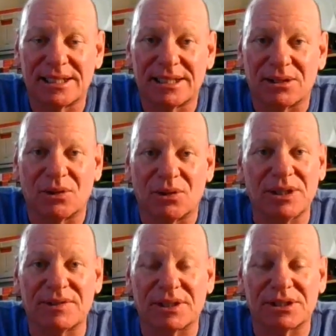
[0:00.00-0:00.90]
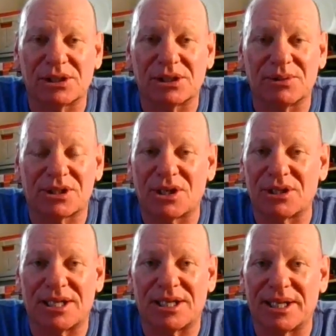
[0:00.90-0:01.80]
All you've got to do is turn that
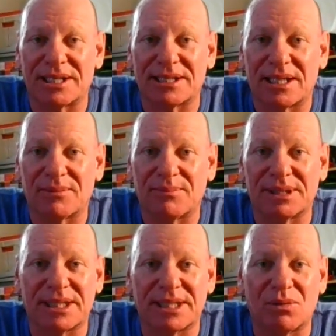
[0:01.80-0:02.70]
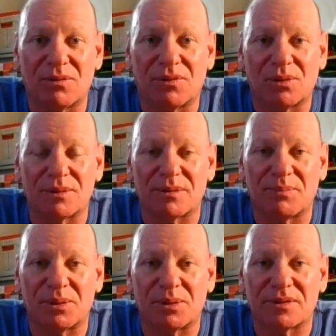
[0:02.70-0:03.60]
around and say, but they're all forms of
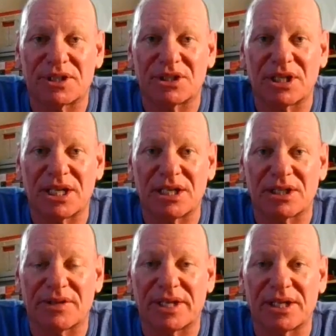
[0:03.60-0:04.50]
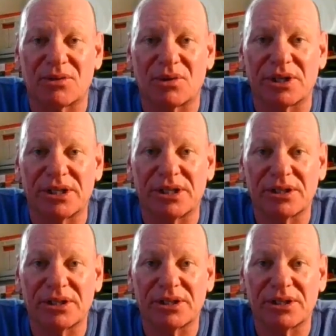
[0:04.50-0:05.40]
bills of exchange, aren't they, Your Honour?
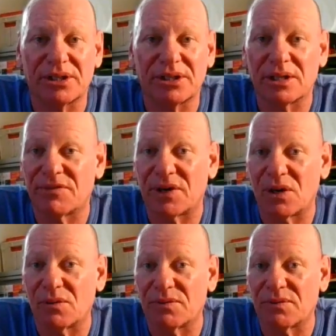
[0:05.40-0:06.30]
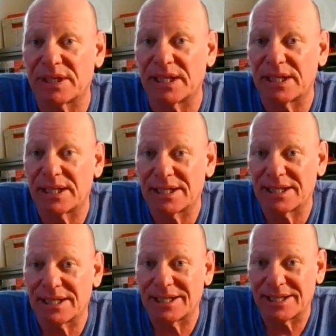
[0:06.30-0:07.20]
You involve the
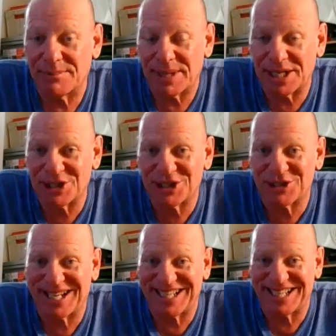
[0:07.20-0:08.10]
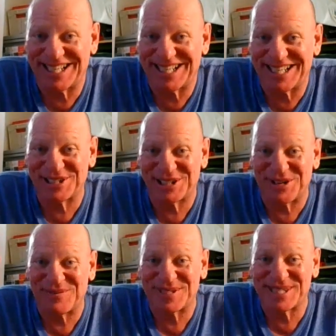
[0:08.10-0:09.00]
magistrate into
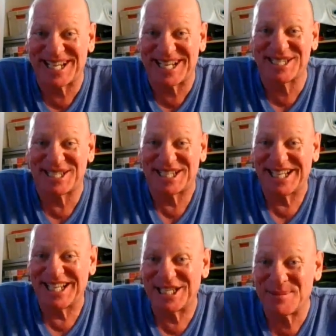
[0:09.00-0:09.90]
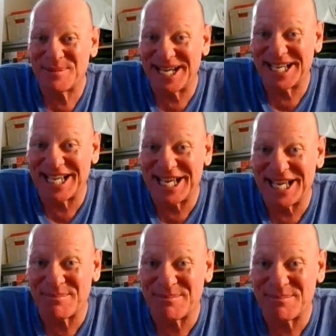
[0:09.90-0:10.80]
the conversation. You make
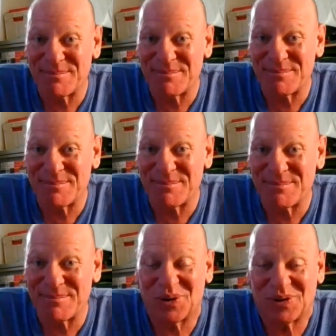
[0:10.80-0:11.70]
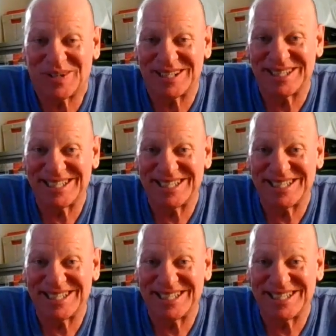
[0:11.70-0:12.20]
him hold the law.